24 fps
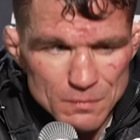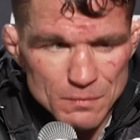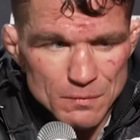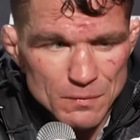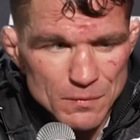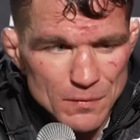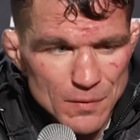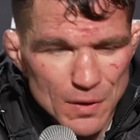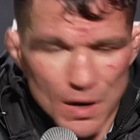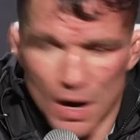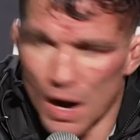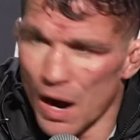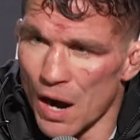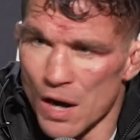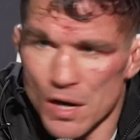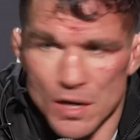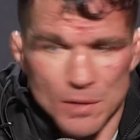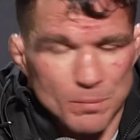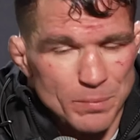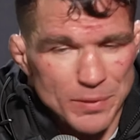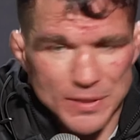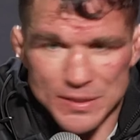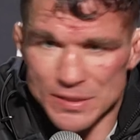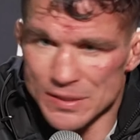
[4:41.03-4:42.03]
there? A
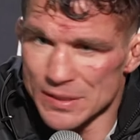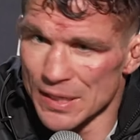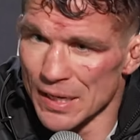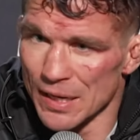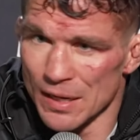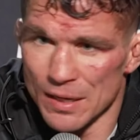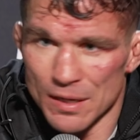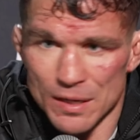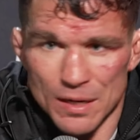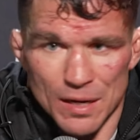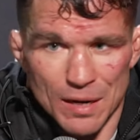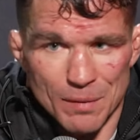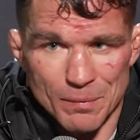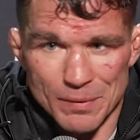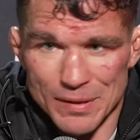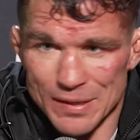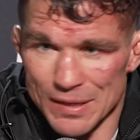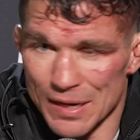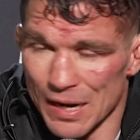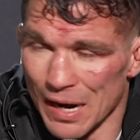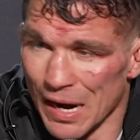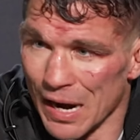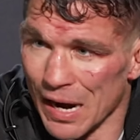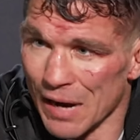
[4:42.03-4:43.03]
hundred percent. I
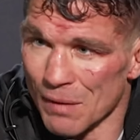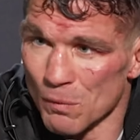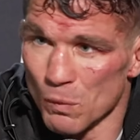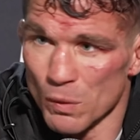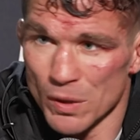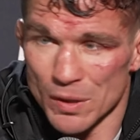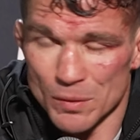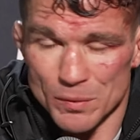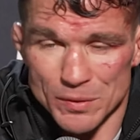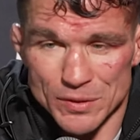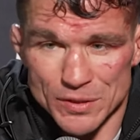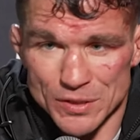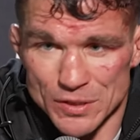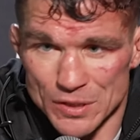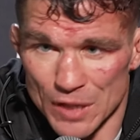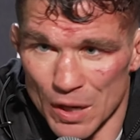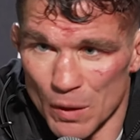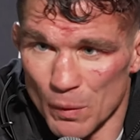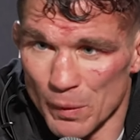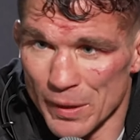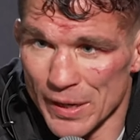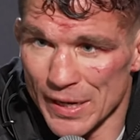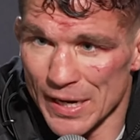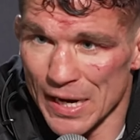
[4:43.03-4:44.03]
mean, I work with
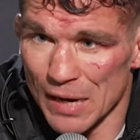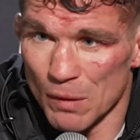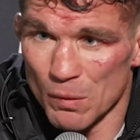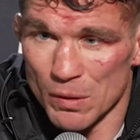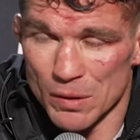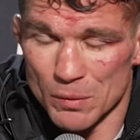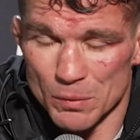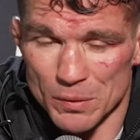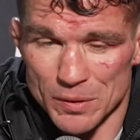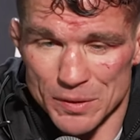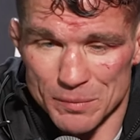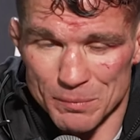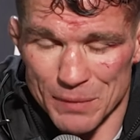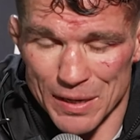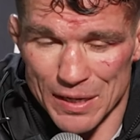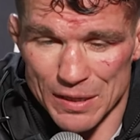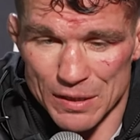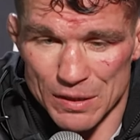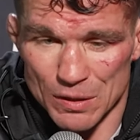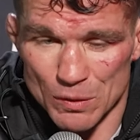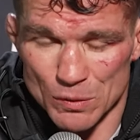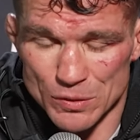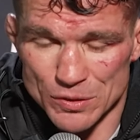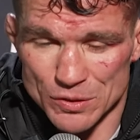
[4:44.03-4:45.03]
Joey. I work with my
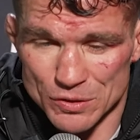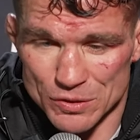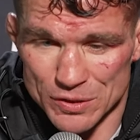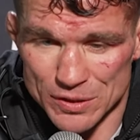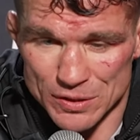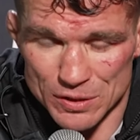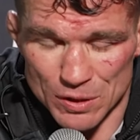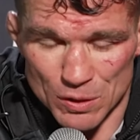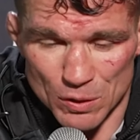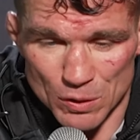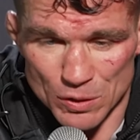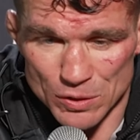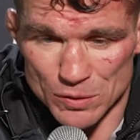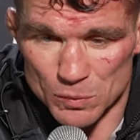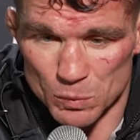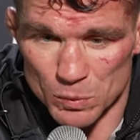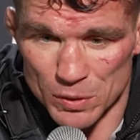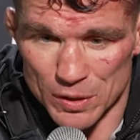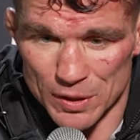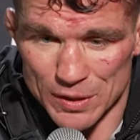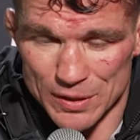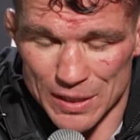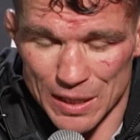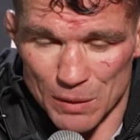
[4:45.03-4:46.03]
coach Chris
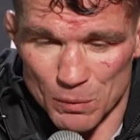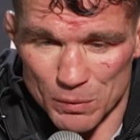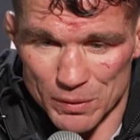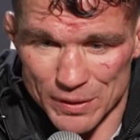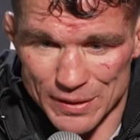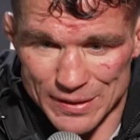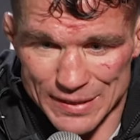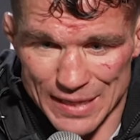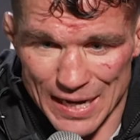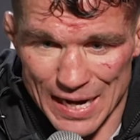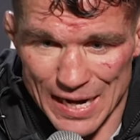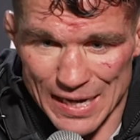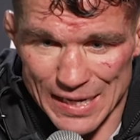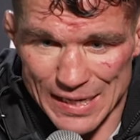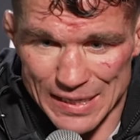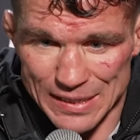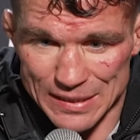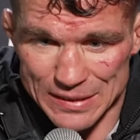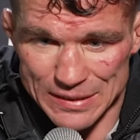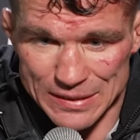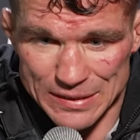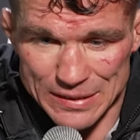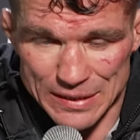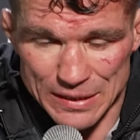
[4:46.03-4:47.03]
Holdsworth. I work with Danny
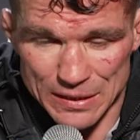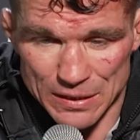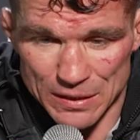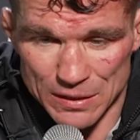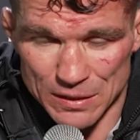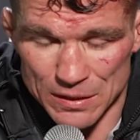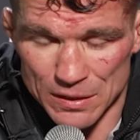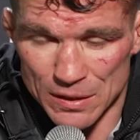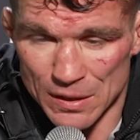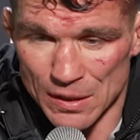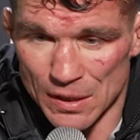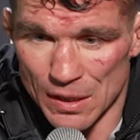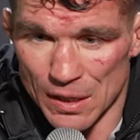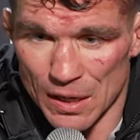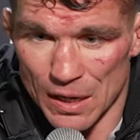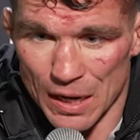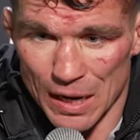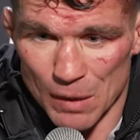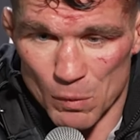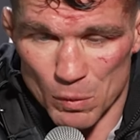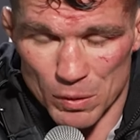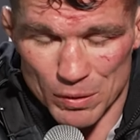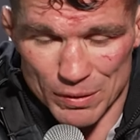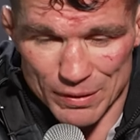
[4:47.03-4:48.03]
Castillo.
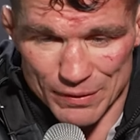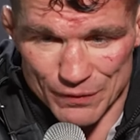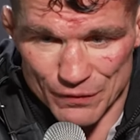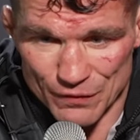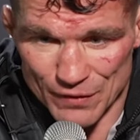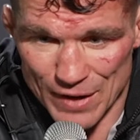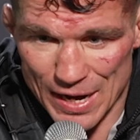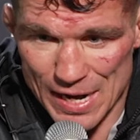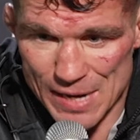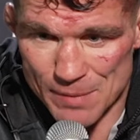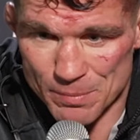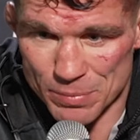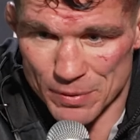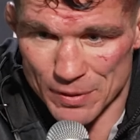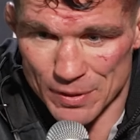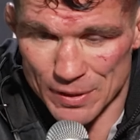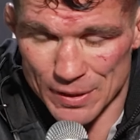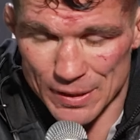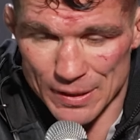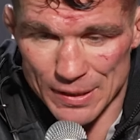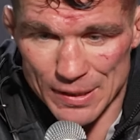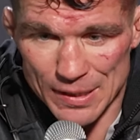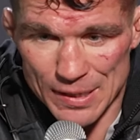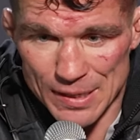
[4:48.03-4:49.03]
I work with
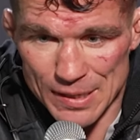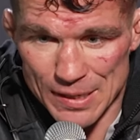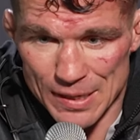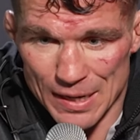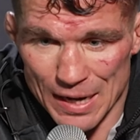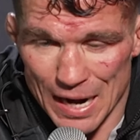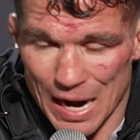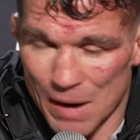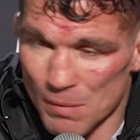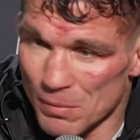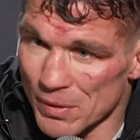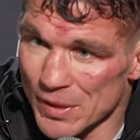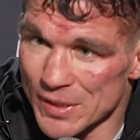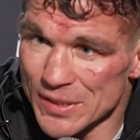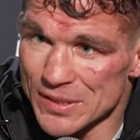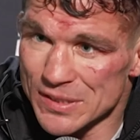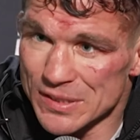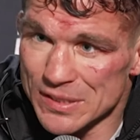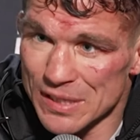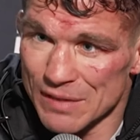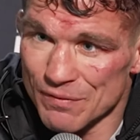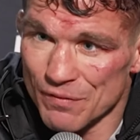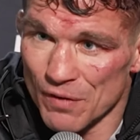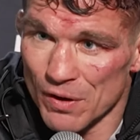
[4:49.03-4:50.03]
Faber, and I'm learning
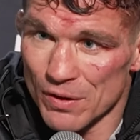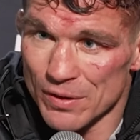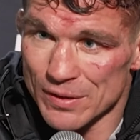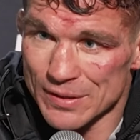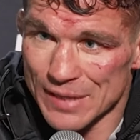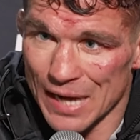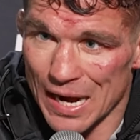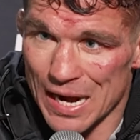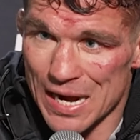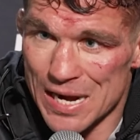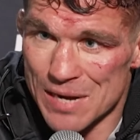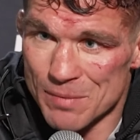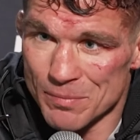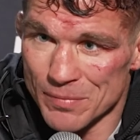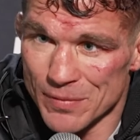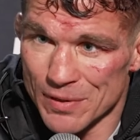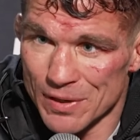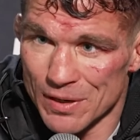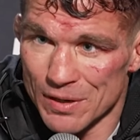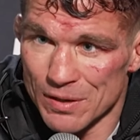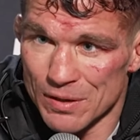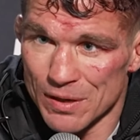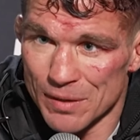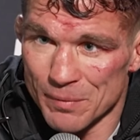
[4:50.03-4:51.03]
stuff all the time. You
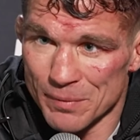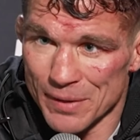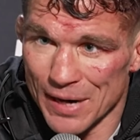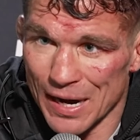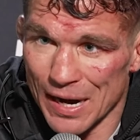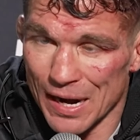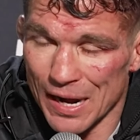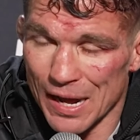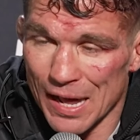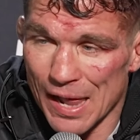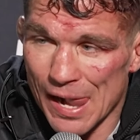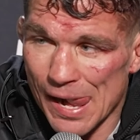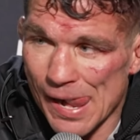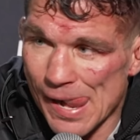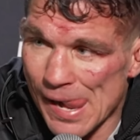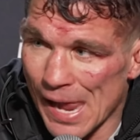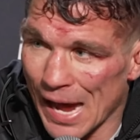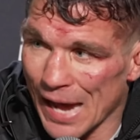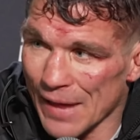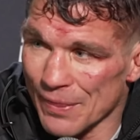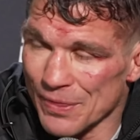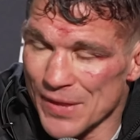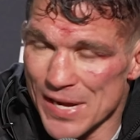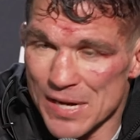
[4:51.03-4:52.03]
know, I mean. I,
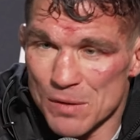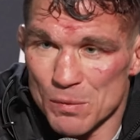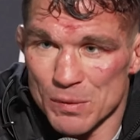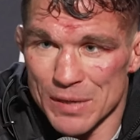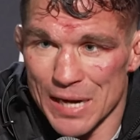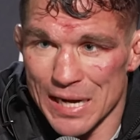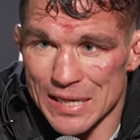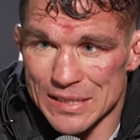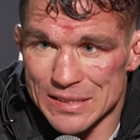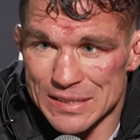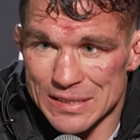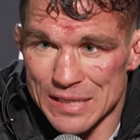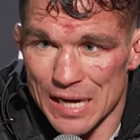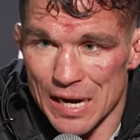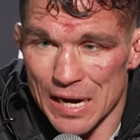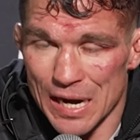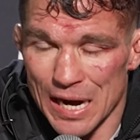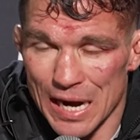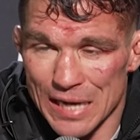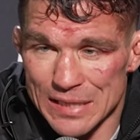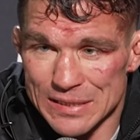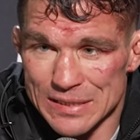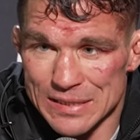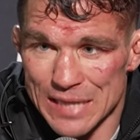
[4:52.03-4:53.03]
I think when I stop,
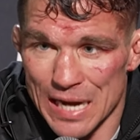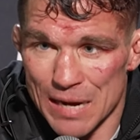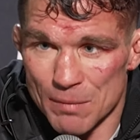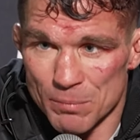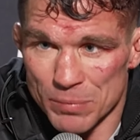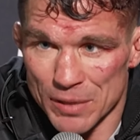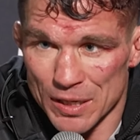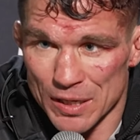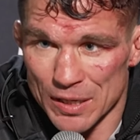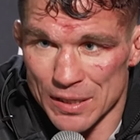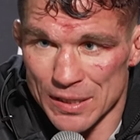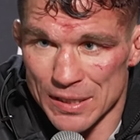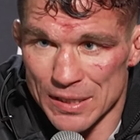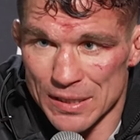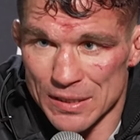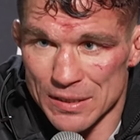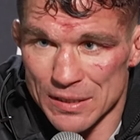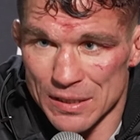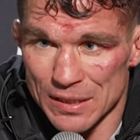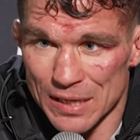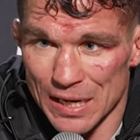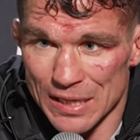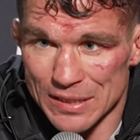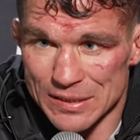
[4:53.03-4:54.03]
I stop learning
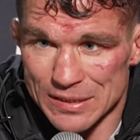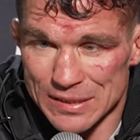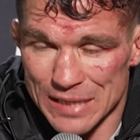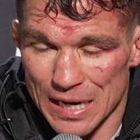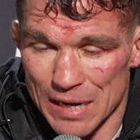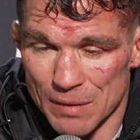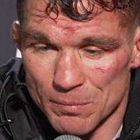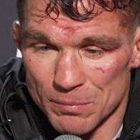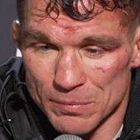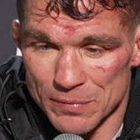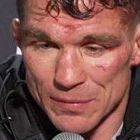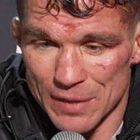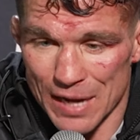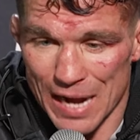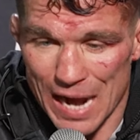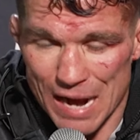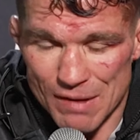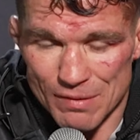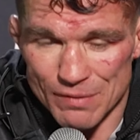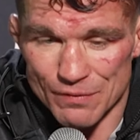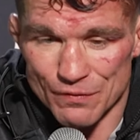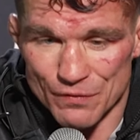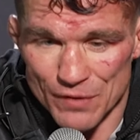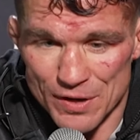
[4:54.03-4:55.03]
and I stop
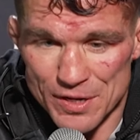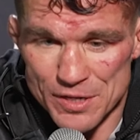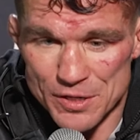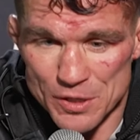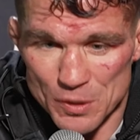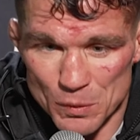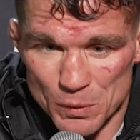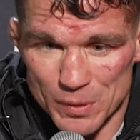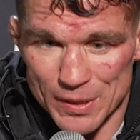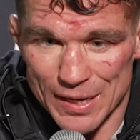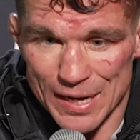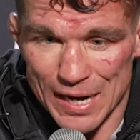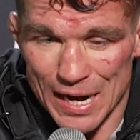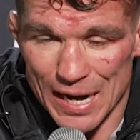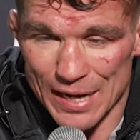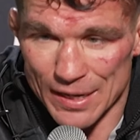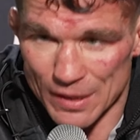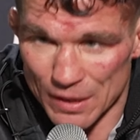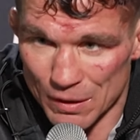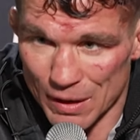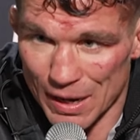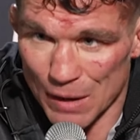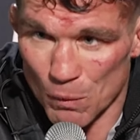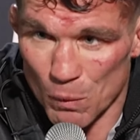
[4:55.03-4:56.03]
having fun doing that.
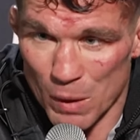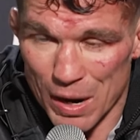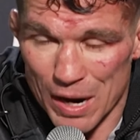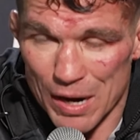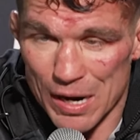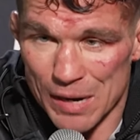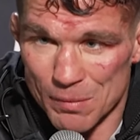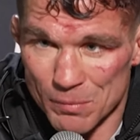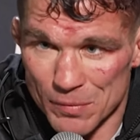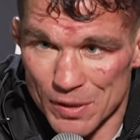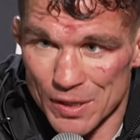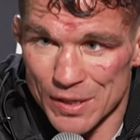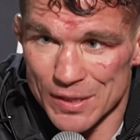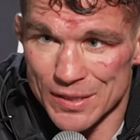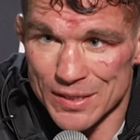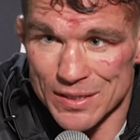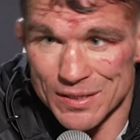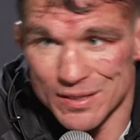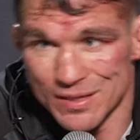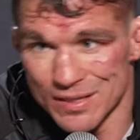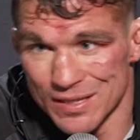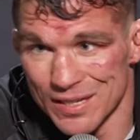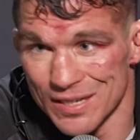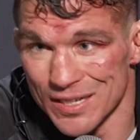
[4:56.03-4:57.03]
And while I'm
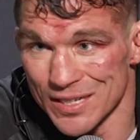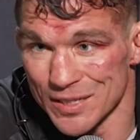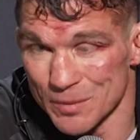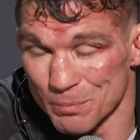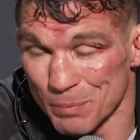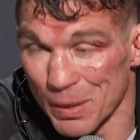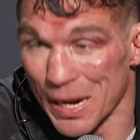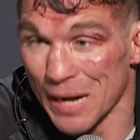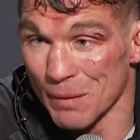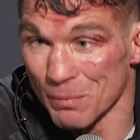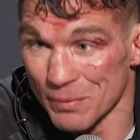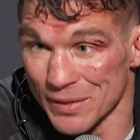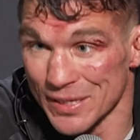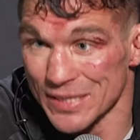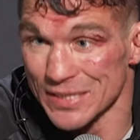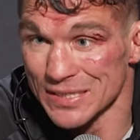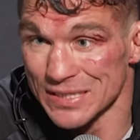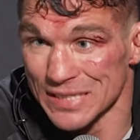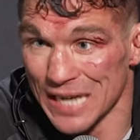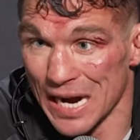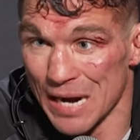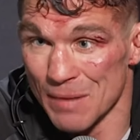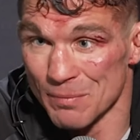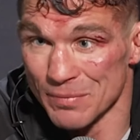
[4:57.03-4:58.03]
learning, then it probably is
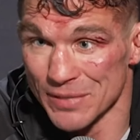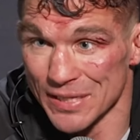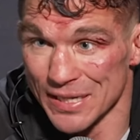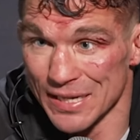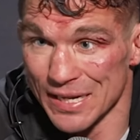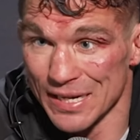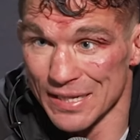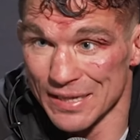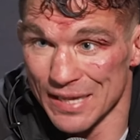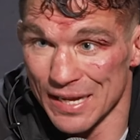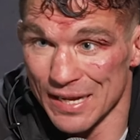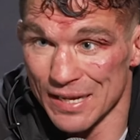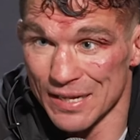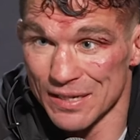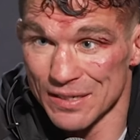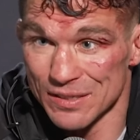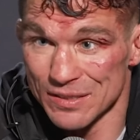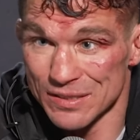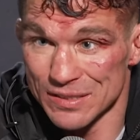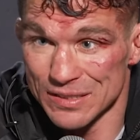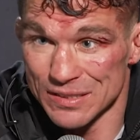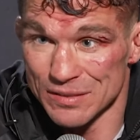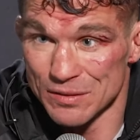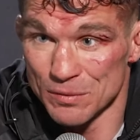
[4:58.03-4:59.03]
time to, to
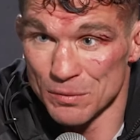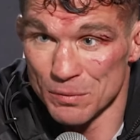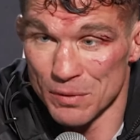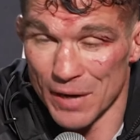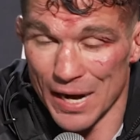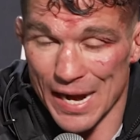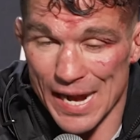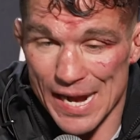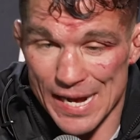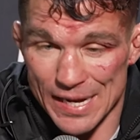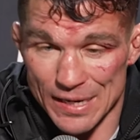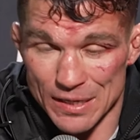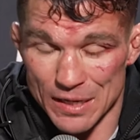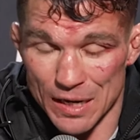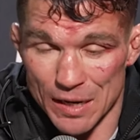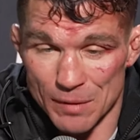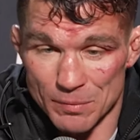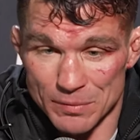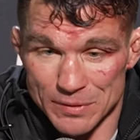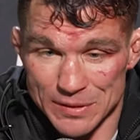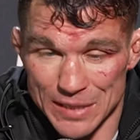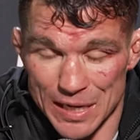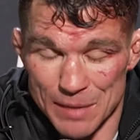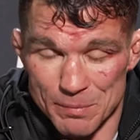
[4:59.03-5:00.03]
hang it
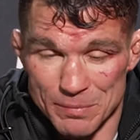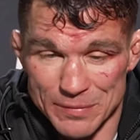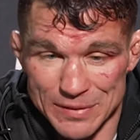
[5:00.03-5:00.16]
up because I've